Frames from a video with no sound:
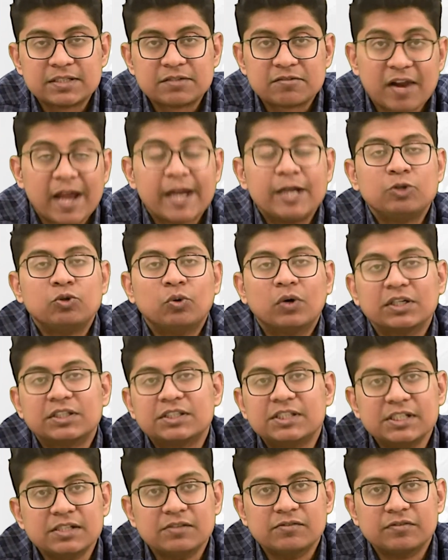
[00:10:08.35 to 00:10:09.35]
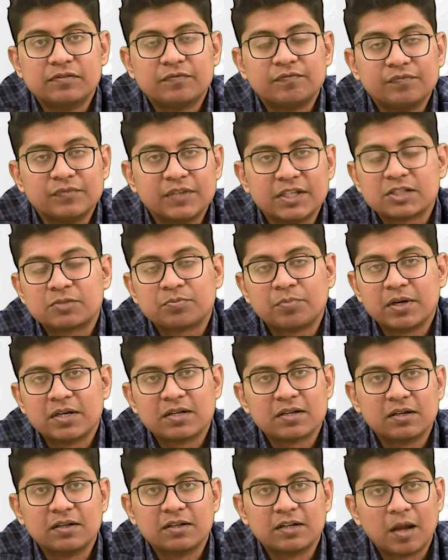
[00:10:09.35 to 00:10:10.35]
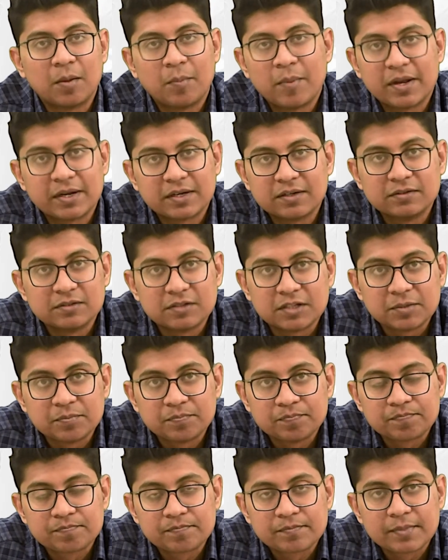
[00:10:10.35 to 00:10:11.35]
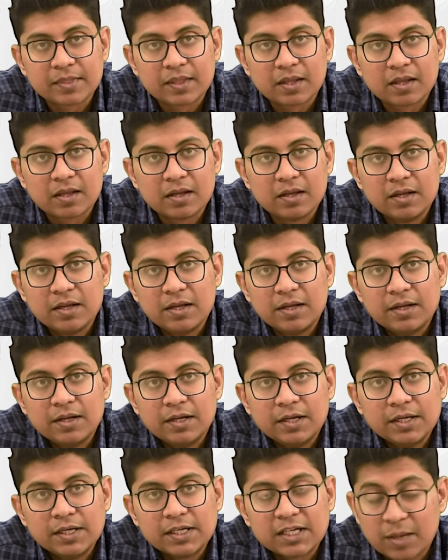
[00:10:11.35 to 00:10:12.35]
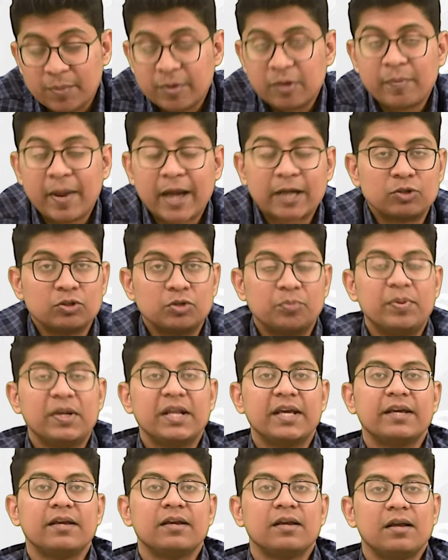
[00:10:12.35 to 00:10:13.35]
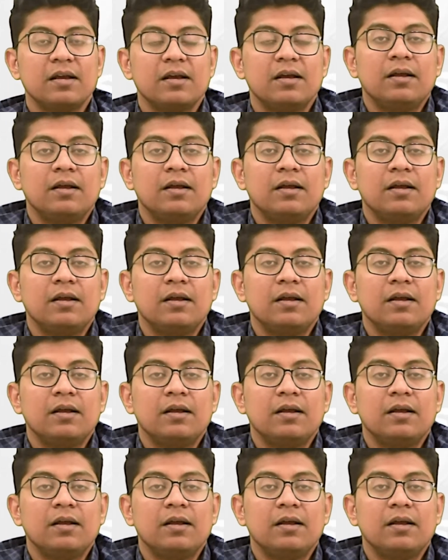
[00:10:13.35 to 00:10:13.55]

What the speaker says: trying to achieve this particular American dream. Coming back to the play,